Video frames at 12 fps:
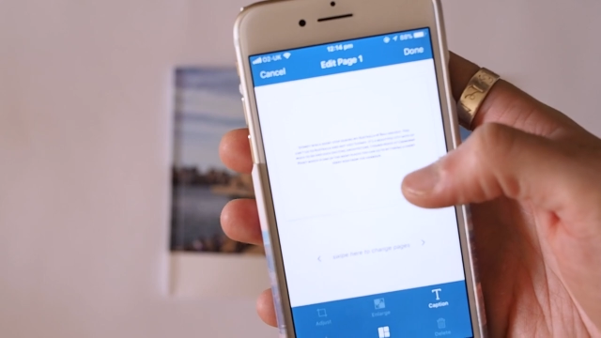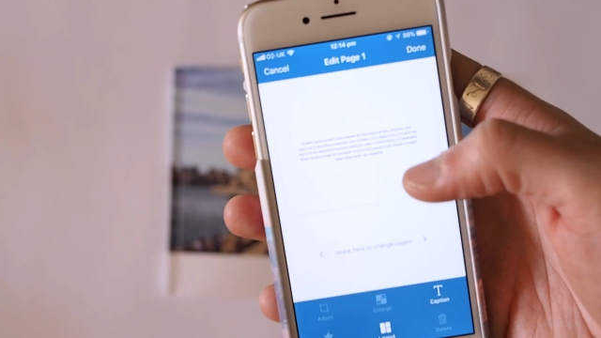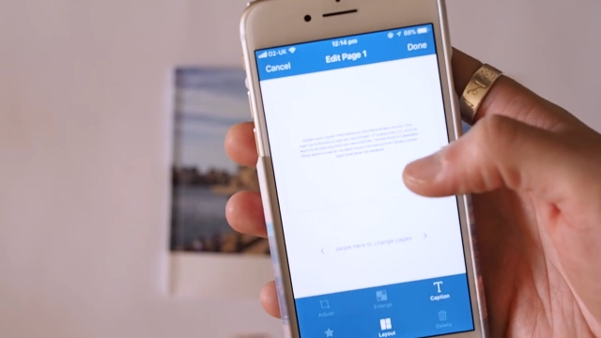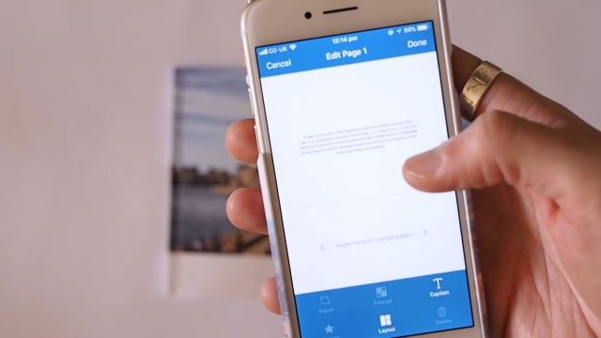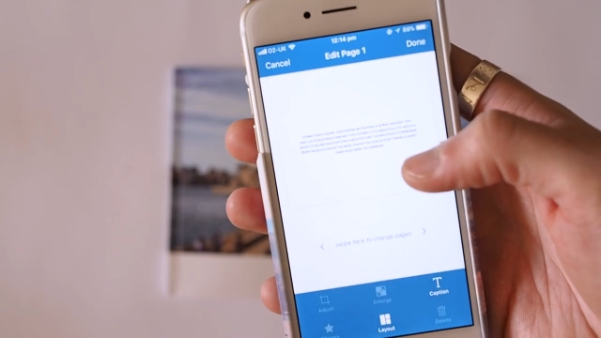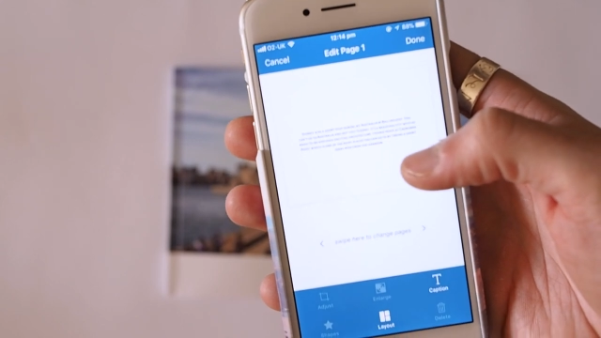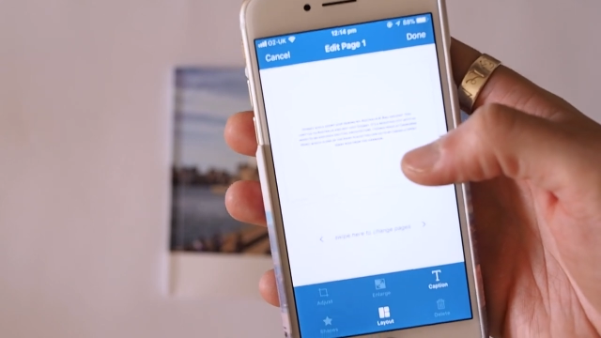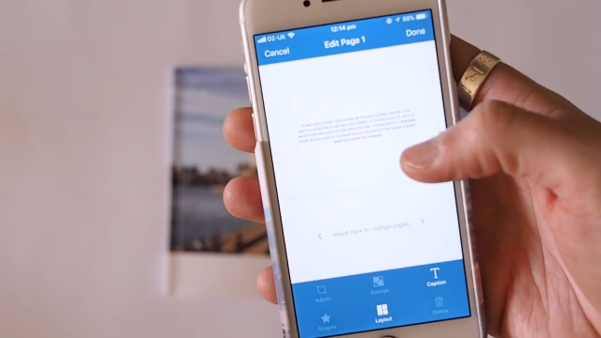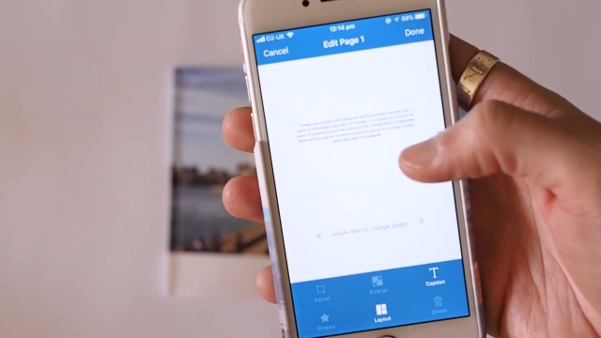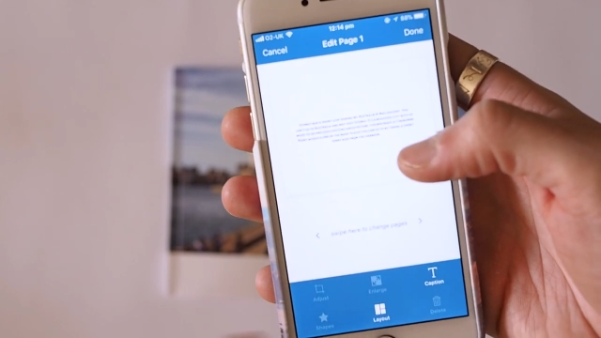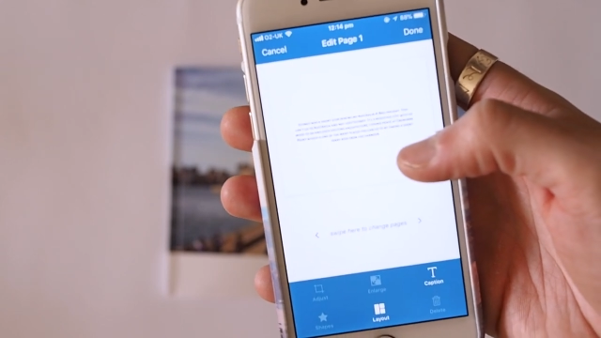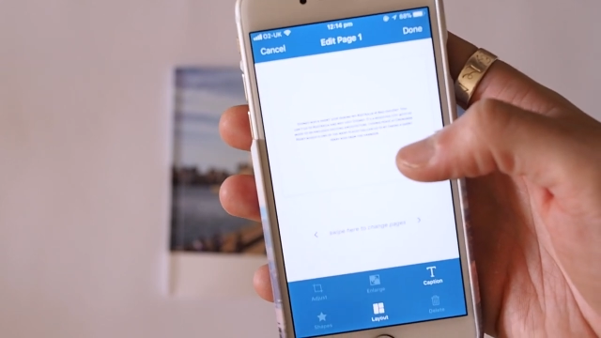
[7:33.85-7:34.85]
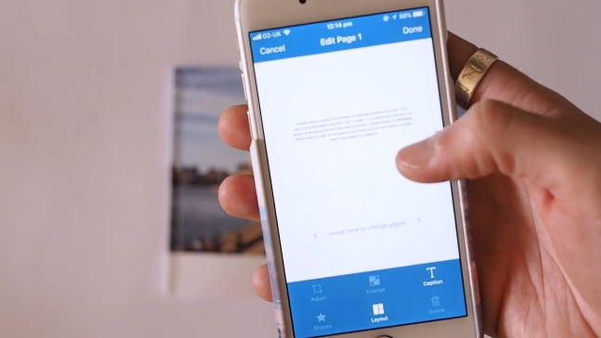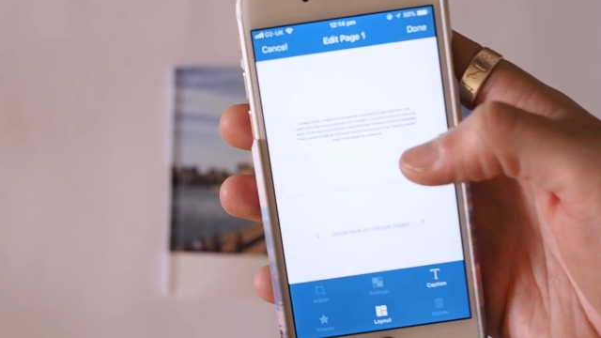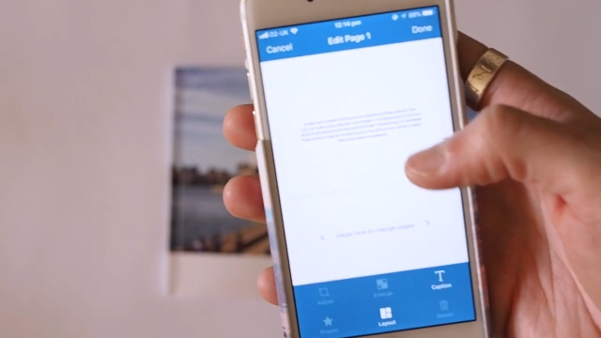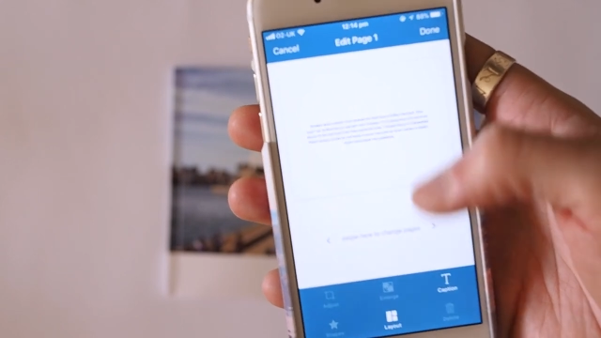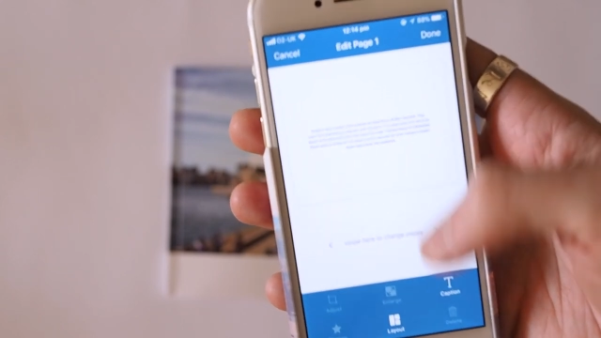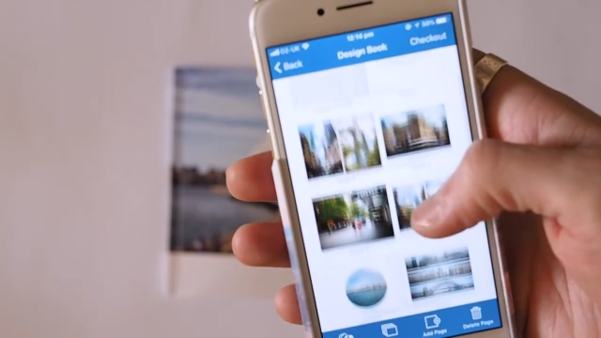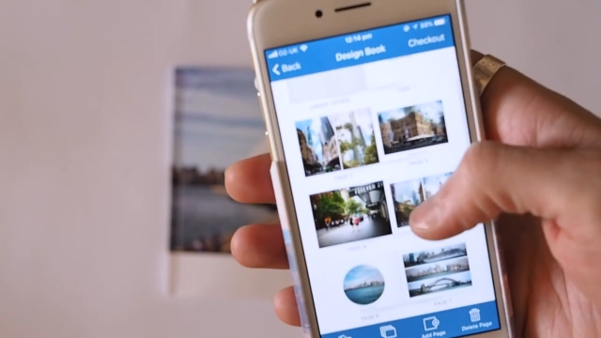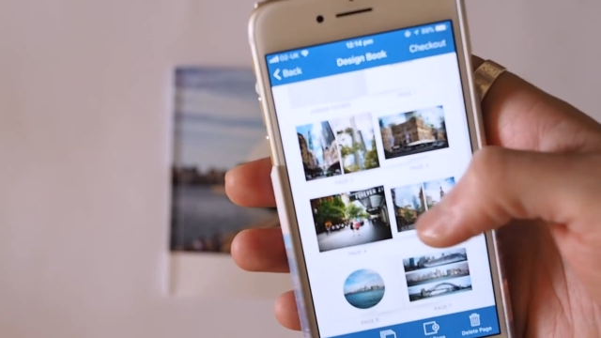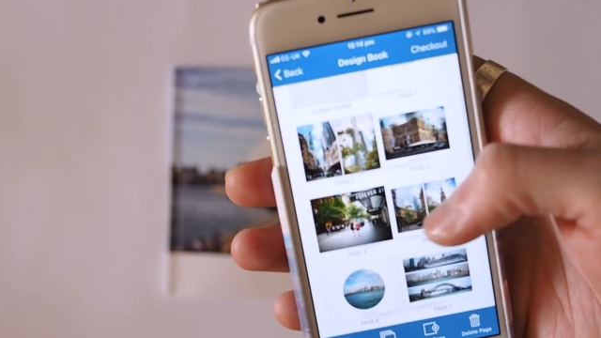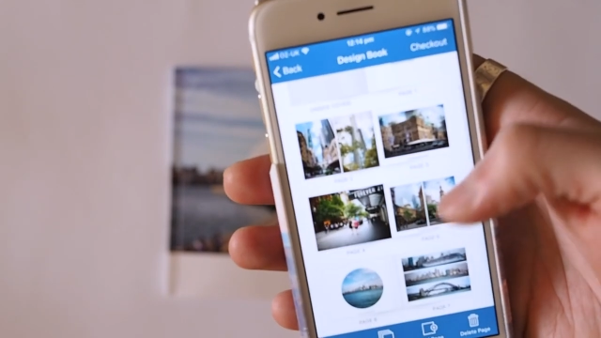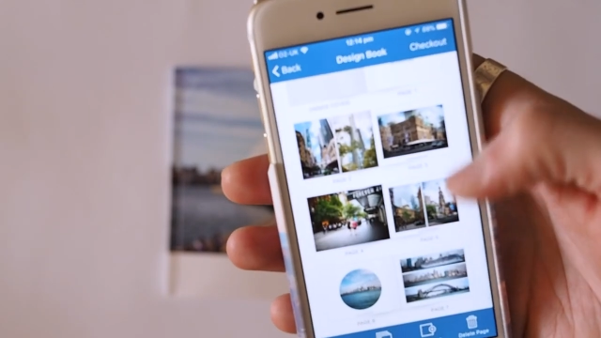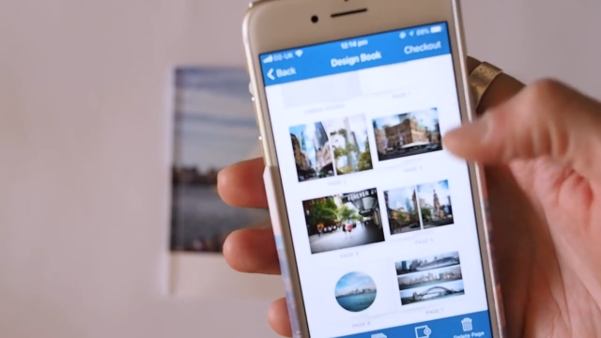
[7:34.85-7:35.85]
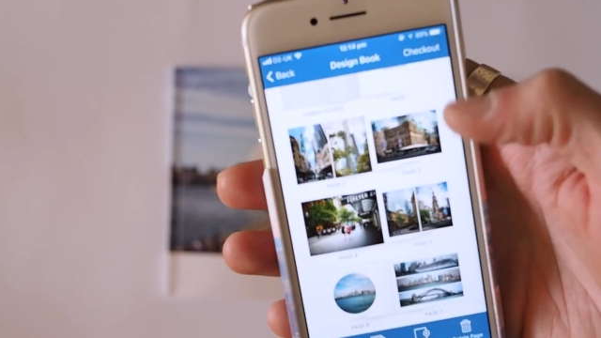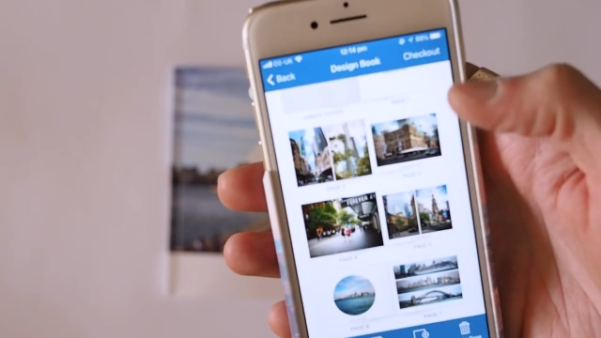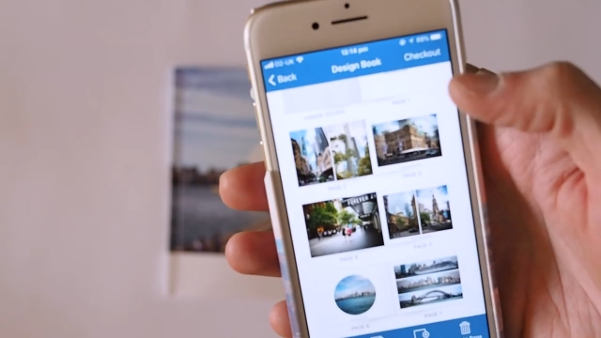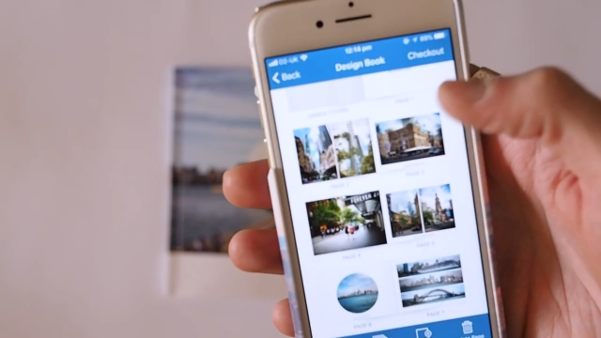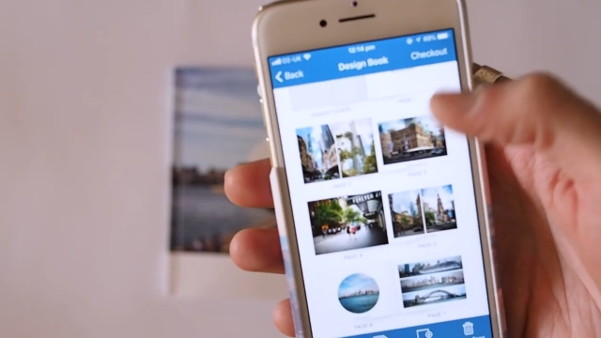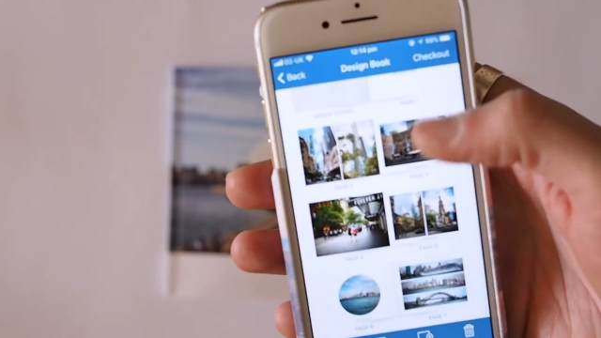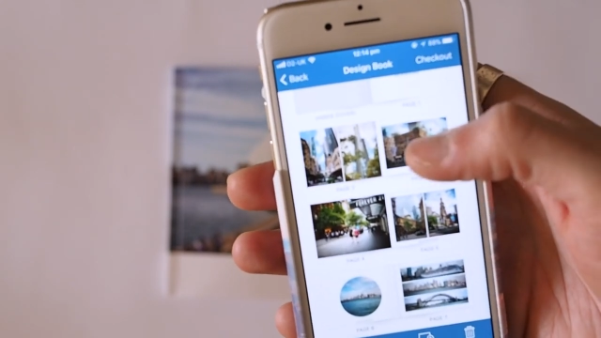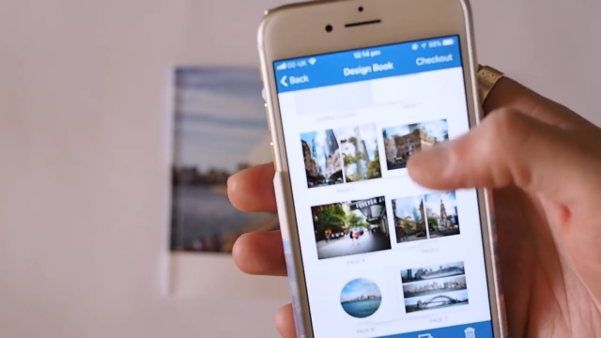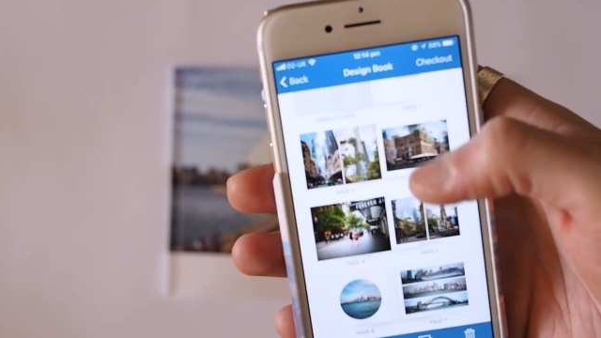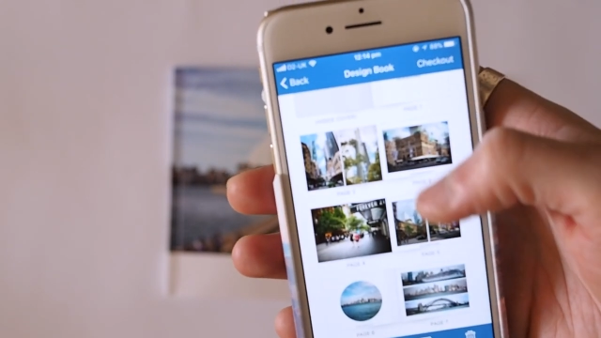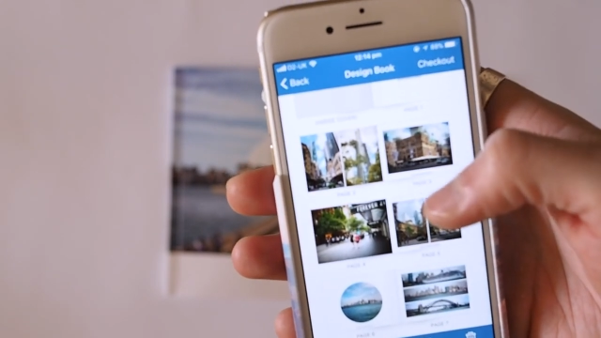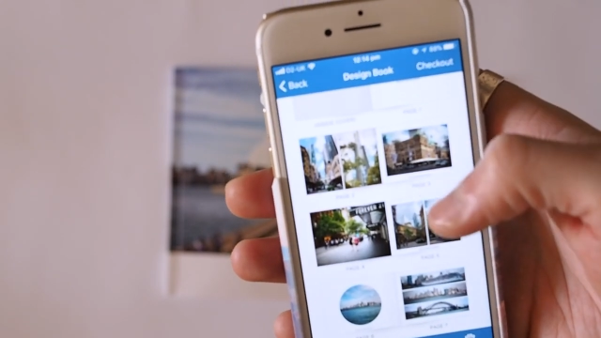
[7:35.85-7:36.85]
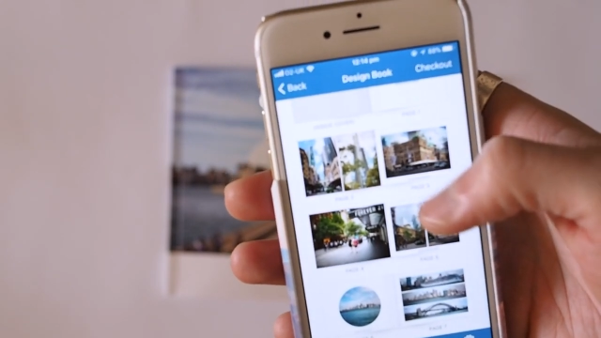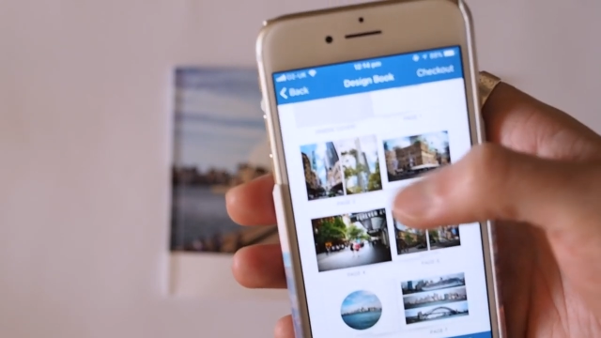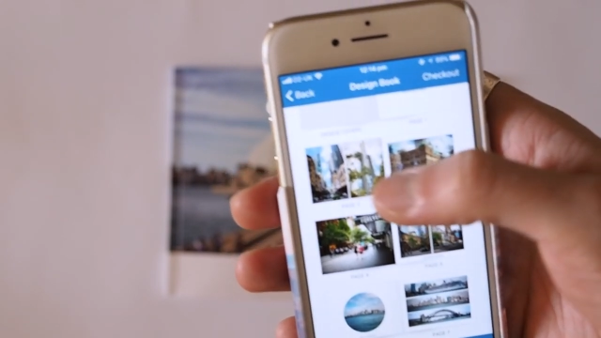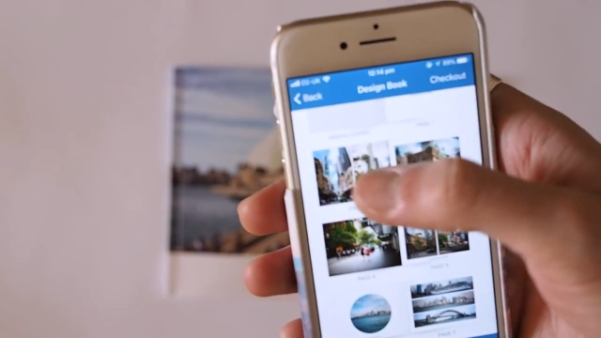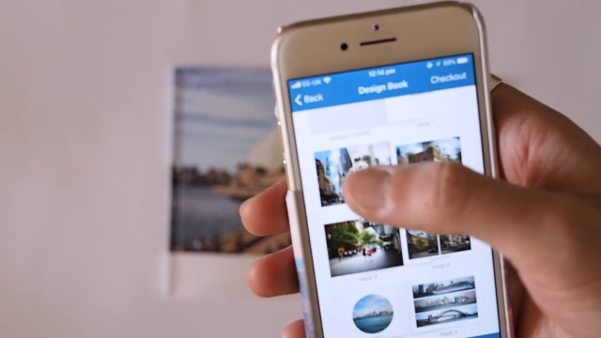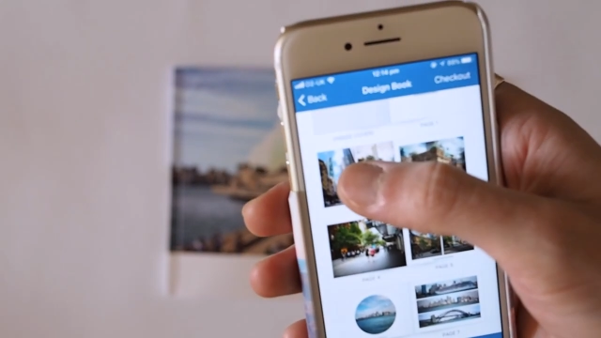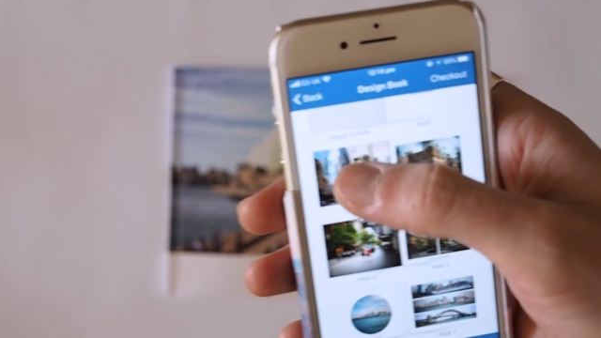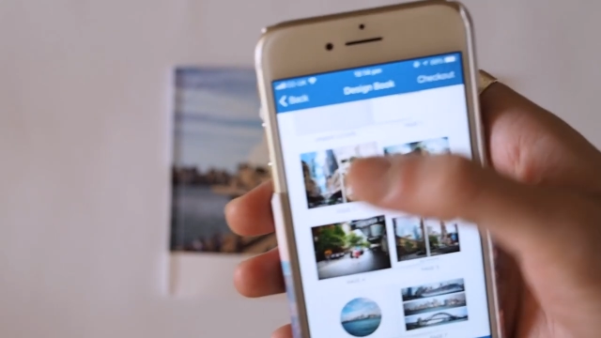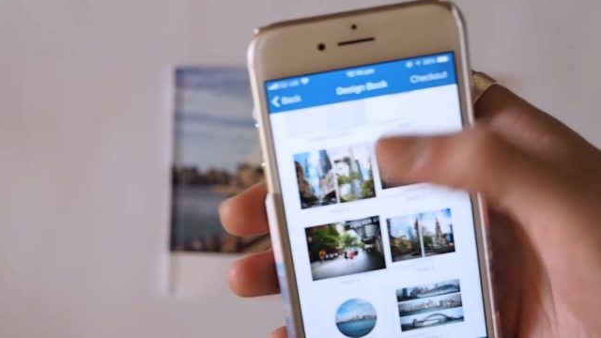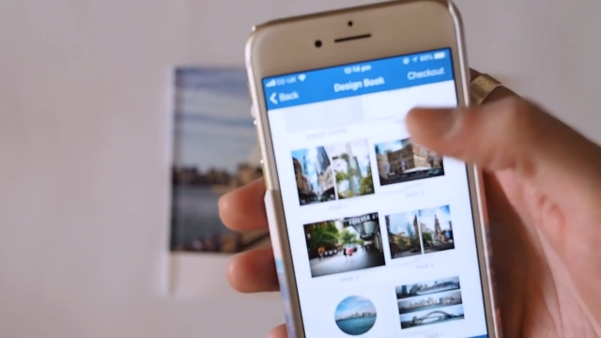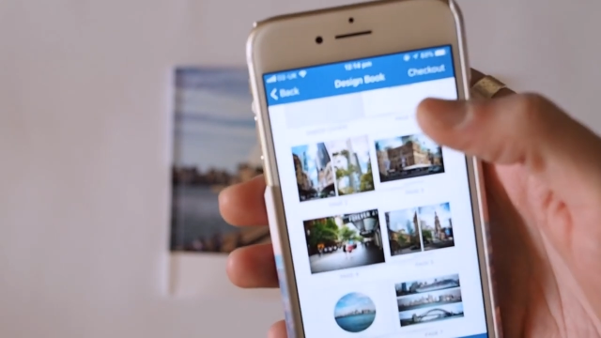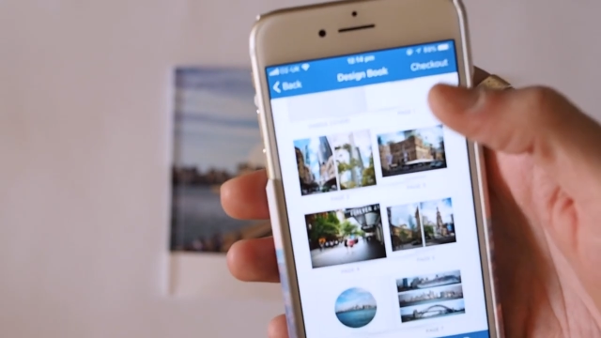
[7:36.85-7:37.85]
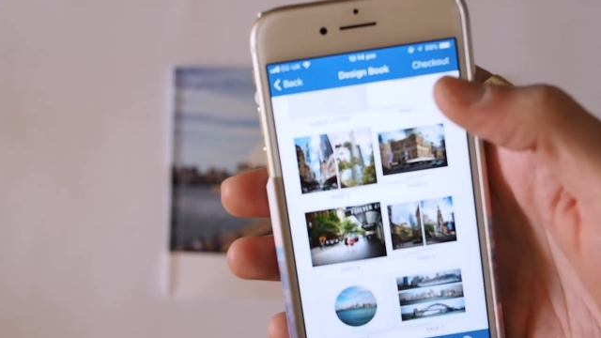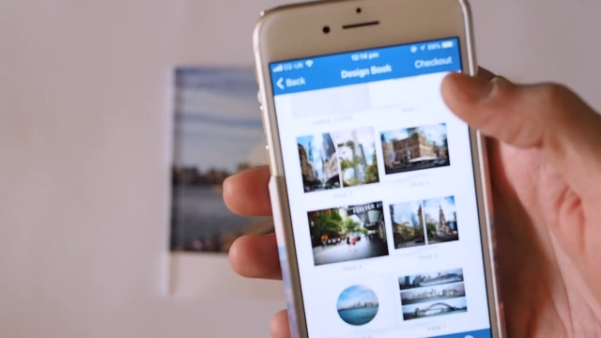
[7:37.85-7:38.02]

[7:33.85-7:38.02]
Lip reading: Nobody's mouth can be seen.